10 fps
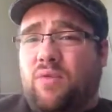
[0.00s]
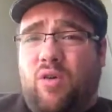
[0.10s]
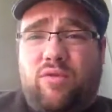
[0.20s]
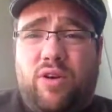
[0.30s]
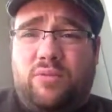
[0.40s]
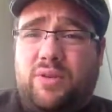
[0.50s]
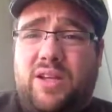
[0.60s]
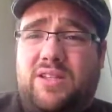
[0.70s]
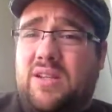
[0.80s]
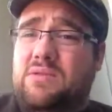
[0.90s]
Overall, the
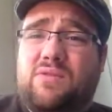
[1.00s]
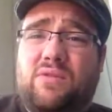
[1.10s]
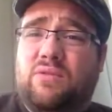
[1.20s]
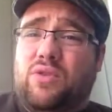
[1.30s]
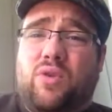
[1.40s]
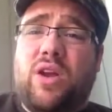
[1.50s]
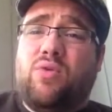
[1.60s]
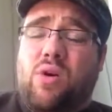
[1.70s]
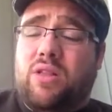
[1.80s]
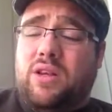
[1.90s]
blade seems great
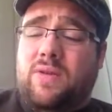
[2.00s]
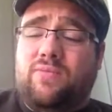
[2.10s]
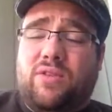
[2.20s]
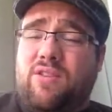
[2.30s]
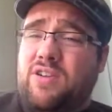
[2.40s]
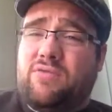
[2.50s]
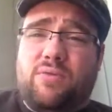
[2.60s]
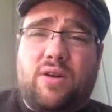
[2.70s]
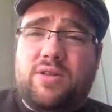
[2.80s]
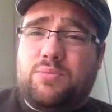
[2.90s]
quality. The phosphor
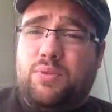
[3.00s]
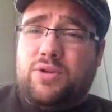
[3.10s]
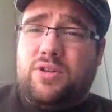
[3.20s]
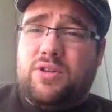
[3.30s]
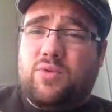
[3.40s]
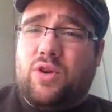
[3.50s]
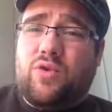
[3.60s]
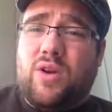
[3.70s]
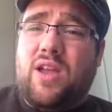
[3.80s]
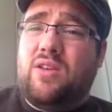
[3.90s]
rounds, bushings were
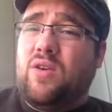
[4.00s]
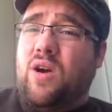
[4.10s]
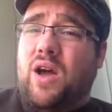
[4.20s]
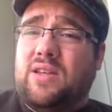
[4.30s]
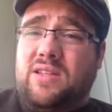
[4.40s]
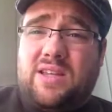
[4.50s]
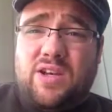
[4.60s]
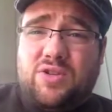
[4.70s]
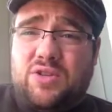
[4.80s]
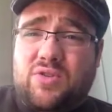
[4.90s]
great.
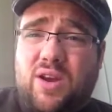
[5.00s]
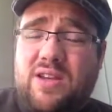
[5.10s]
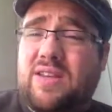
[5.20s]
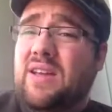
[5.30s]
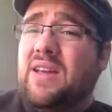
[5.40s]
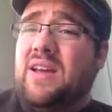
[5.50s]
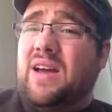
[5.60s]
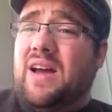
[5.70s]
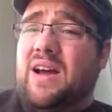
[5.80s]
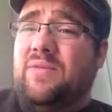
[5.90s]
Detention's great.
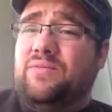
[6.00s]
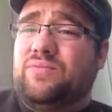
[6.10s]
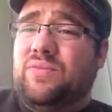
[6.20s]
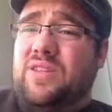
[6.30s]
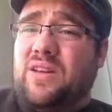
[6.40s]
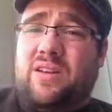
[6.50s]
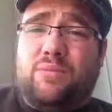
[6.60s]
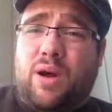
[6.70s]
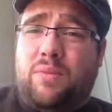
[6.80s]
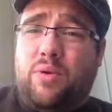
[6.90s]
It's not going
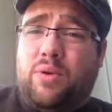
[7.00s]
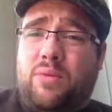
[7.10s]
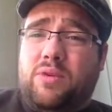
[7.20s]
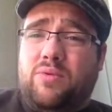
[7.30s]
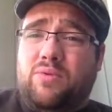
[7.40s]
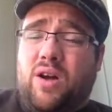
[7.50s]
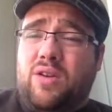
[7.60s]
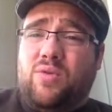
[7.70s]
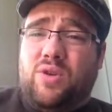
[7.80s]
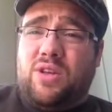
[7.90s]
to pop open up on
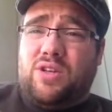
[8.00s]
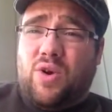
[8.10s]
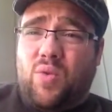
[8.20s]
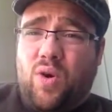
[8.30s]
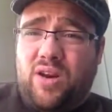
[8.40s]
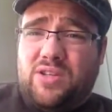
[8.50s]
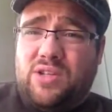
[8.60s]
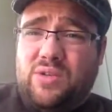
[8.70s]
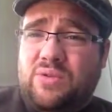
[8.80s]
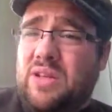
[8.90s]
you when you don't want it
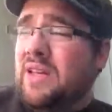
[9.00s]
to.